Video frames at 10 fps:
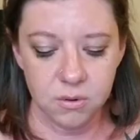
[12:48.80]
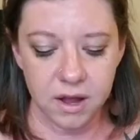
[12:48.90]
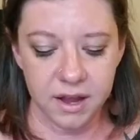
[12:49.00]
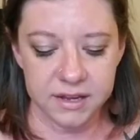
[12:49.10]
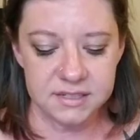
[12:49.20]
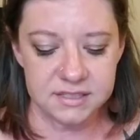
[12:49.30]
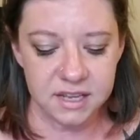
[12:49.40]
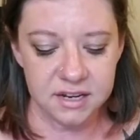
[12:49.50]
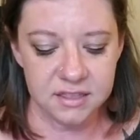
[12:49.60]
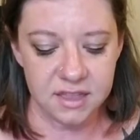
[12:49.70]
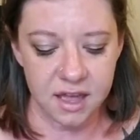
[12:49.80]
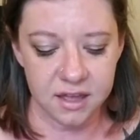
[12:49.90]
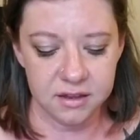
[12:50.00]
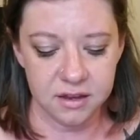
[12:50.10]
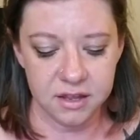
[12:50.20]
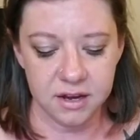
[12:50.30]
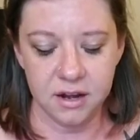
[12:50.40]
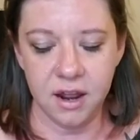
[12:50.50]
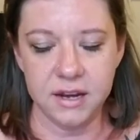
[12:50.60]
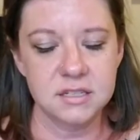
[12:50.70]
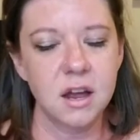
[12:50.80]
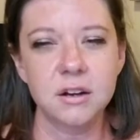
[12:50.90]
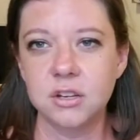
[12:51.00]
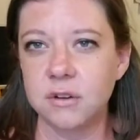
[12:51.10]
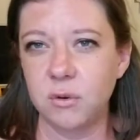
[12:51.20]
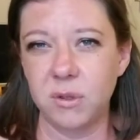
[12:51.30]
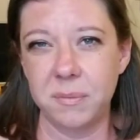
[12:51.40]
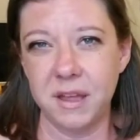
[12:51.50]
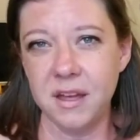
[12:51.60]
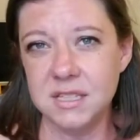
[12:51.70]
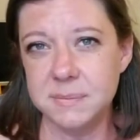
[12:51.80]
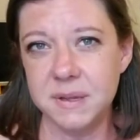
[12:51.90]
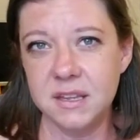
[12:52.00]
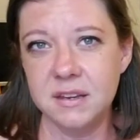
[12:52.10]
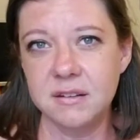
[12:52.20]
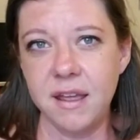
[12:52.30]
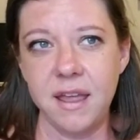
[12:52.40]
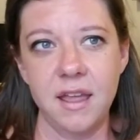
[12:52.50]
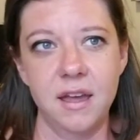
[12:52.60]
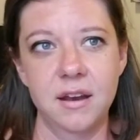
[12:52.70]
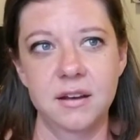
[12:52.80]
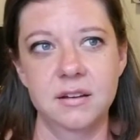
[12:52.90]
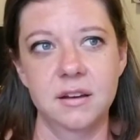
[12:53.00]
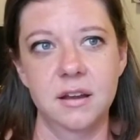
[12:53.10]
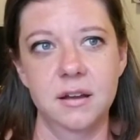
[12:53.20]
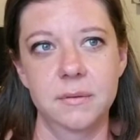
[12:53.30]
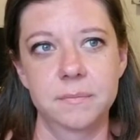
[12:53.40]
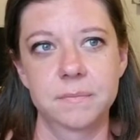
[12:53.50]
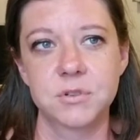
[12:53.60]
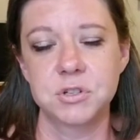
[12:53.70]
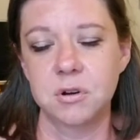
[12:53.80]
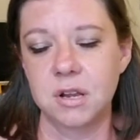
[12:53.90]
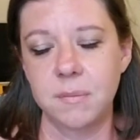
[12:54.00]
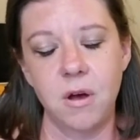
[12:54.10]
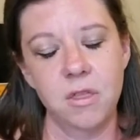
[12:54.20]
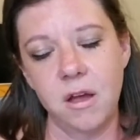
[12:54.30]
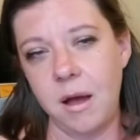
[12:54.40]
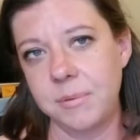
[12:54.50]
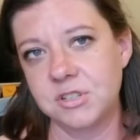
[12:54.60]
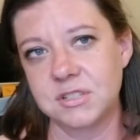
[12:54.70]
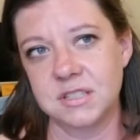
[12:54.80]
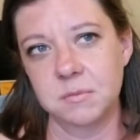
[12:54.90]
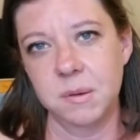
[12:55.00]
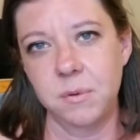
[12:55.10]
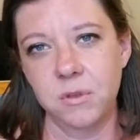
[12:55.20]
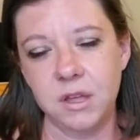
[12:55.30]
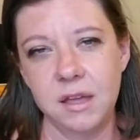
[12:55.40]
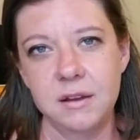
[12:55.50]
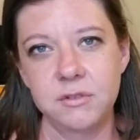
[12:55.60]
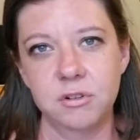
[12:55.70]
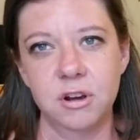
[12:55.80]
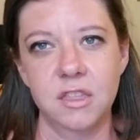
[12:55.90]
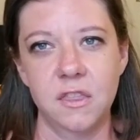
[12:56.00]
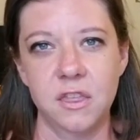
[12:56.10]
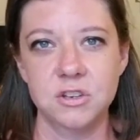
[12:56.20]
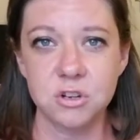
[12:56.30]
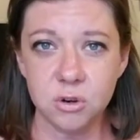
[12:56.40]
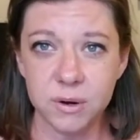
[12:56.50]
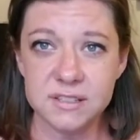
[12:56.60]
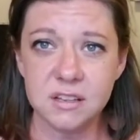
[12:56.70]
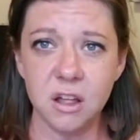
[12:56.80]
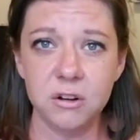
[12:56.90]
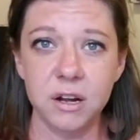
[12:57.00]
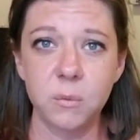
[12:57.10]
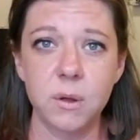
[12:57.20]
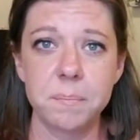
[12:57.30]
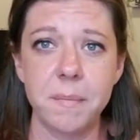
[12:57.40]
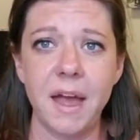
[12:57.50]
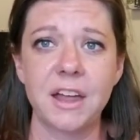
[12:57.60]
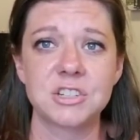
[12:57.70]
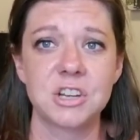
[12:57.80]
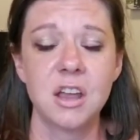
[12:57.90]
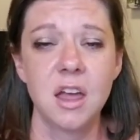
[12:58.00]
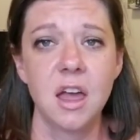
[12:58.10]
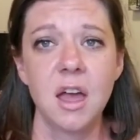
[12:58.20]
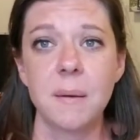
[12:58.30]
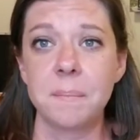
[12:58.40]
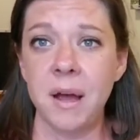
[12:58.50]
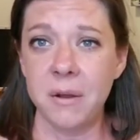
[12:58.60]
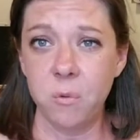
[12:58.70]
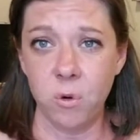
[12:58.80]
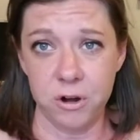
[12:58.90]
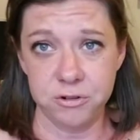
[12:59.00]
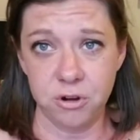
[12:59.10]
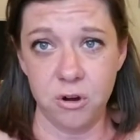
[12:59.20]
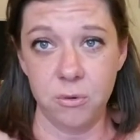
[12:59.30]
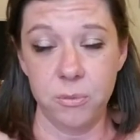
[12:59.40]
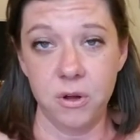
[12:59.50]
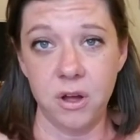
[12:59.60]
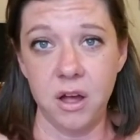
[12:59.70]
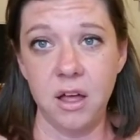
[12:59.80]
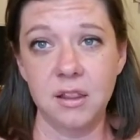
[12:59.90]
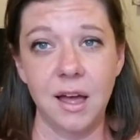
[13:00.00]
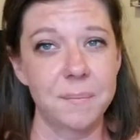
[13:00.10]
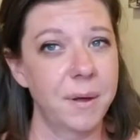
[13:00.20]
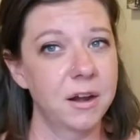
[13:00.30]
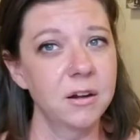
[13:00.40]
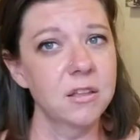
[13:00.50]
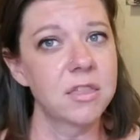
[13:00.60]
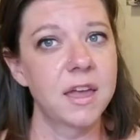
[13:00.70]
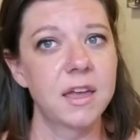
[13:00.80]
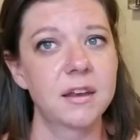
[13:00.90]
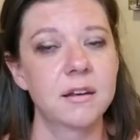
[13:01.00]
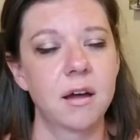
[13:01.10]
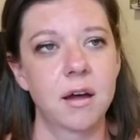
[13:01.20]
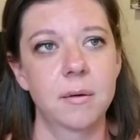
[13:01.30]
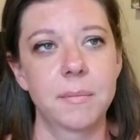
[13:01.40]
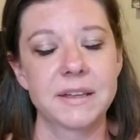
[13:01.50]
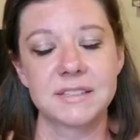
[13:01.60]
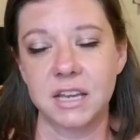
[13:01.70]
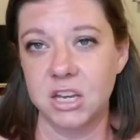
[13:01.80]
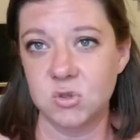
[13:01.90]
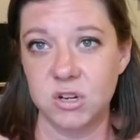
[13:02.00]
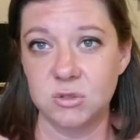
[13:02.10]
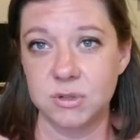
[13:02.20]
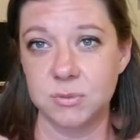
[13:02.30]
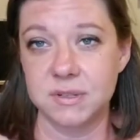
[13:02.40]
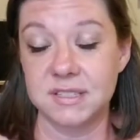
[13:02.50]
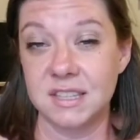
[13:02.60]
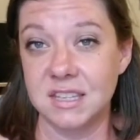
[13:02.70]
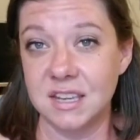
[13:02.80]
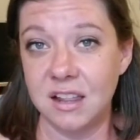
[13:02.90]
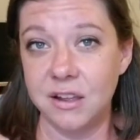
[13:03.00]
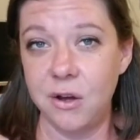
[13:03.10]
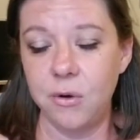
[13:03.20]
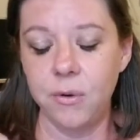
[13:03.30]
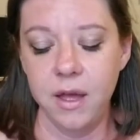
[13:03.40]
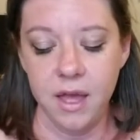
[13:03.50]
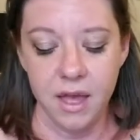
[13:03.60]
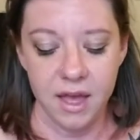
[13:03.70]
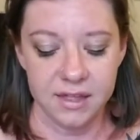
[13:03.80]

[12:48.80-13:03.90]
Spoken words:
So I decided that, and I talked it over with my husband and showed him all the options, and we both kind of agreed that the turquoise coloring would match my wardrobe a lot better than my second choice, which was the yellow.